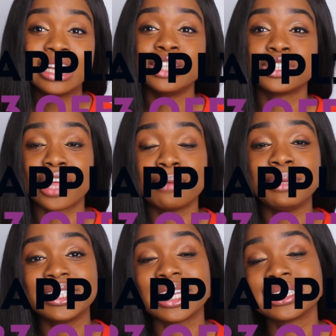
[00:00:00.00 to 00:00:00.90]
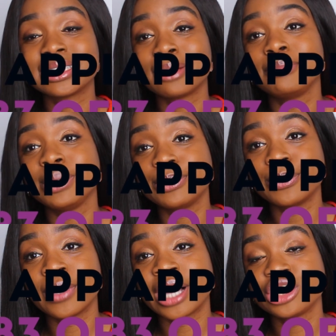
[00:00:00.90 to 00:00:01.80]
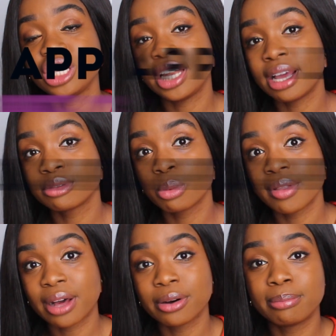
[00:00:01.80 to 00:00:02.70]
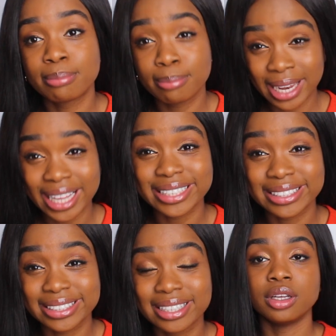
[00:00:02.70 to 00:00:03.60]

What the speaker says: So that means that some people were actually left without a place.